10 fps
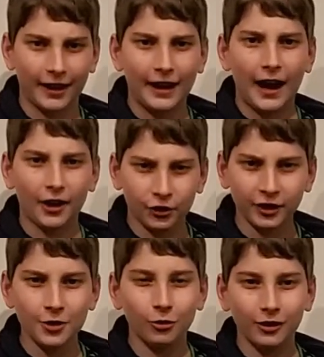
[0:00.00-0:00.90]
and I'll
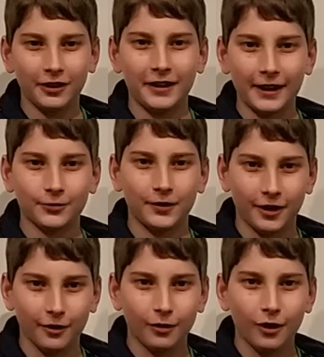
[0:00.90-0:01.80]
see you all in the next
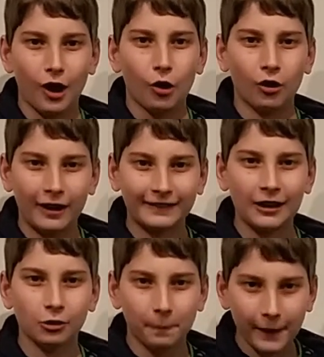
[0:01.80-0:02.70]
video, where I
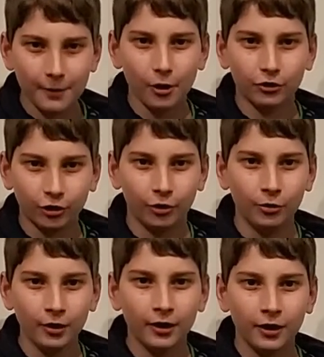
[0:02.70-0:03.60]
tackle
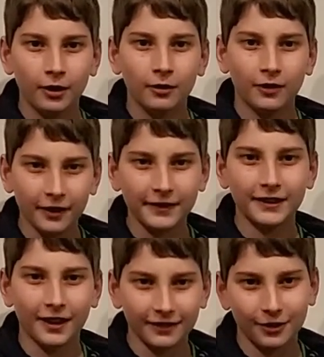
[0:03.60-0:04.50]
BMO2
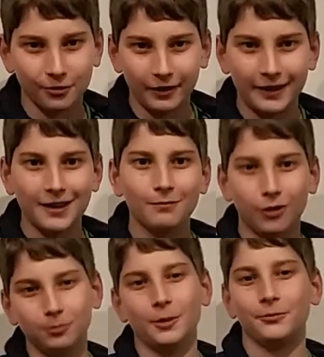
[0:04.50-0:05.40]
1993,
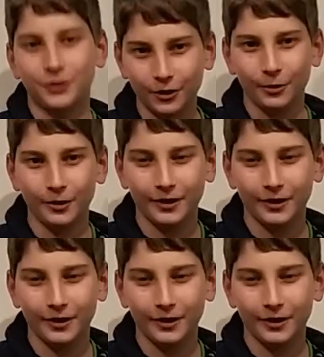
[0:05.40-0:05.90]
problem 2.